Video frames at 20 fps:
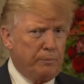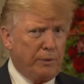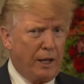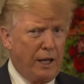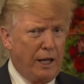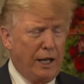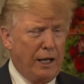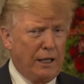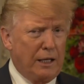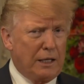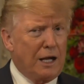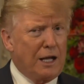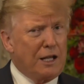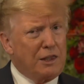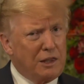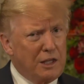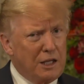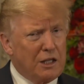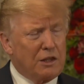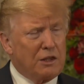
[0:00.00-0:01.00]
And I
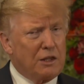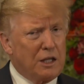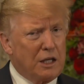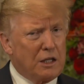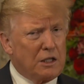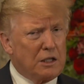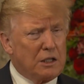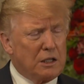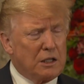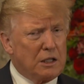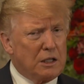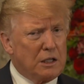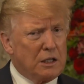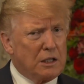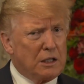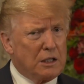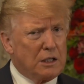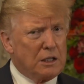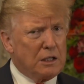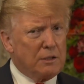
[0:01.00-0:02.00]
think that
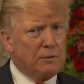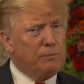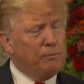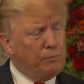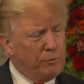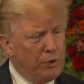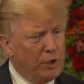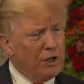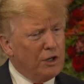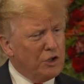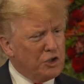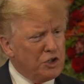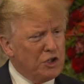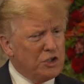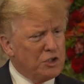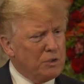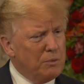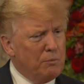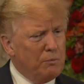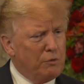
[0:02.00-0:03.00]
you're going to see
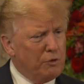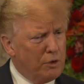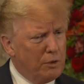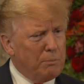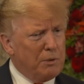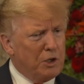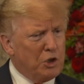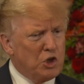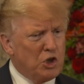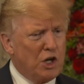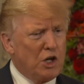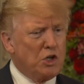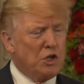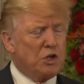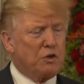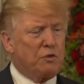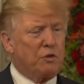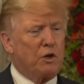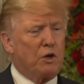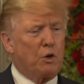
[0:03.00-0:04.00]
some very big
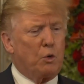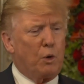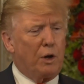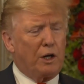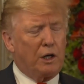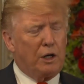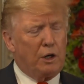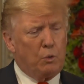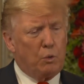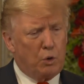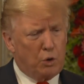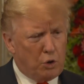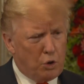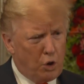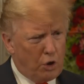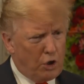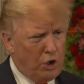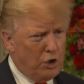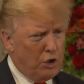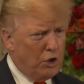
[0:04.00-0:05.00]
changes very quickly. We're
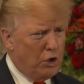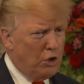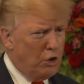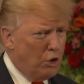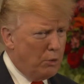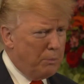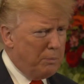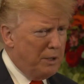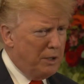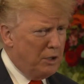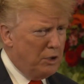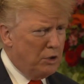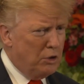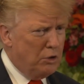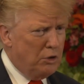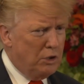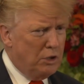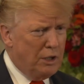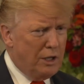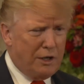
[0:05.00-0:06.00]
talking to the European
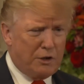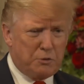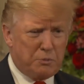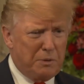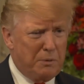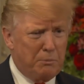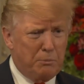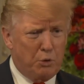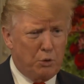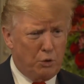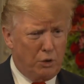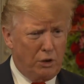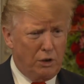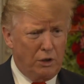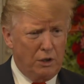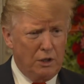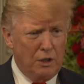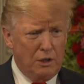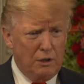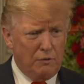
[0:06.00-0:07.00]
Union. That's been
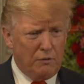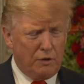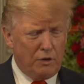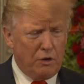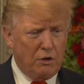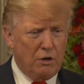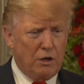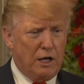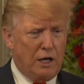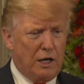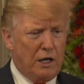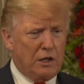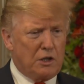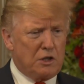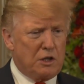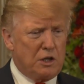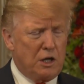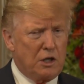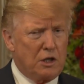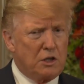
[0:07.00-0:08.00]
brutal for the United
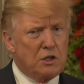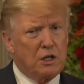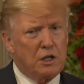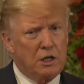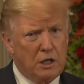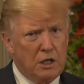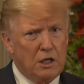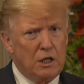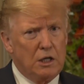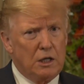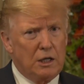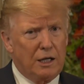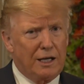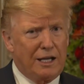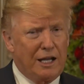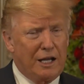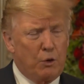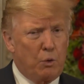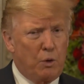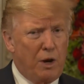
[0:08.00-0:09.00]
States. And
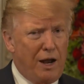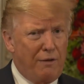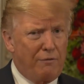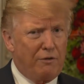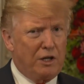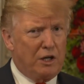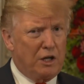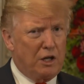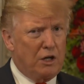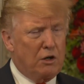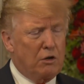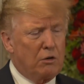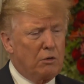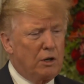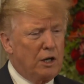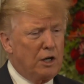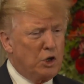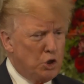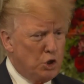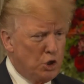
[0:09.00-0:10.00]
again, we're having dinner,
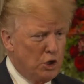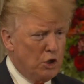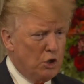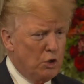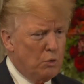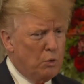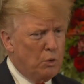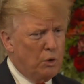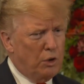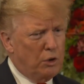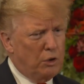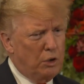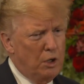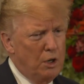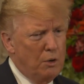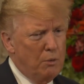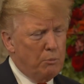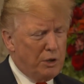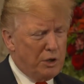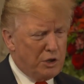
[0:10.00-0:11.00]
as you know, with
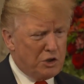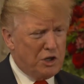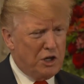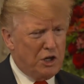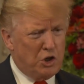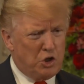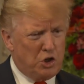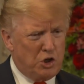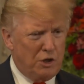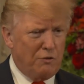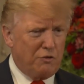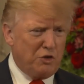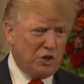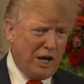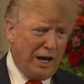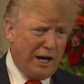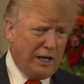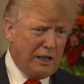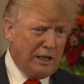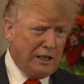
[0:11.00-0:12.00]
President Xi of
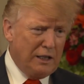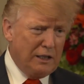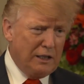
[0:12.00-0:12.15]
China.